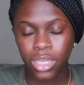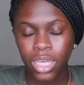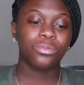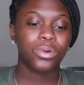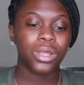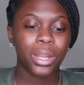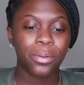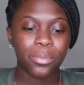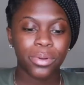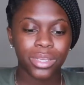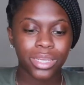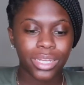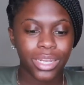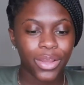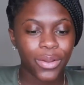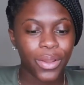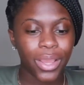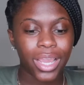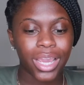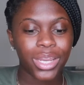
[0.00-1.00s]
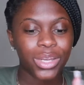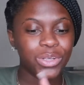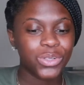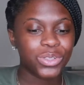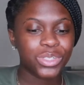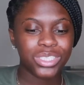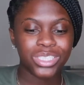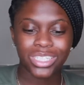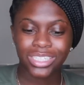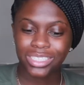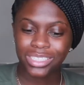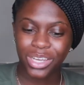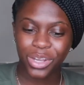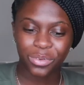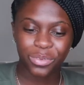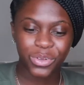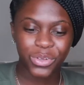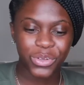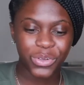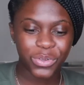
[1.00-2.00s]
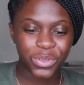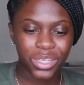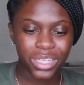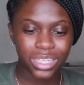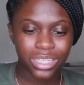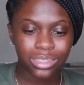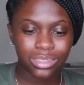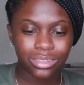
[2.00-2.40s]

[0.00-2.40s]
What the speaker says: When I bring it out, I gotta do the TikTok real quick.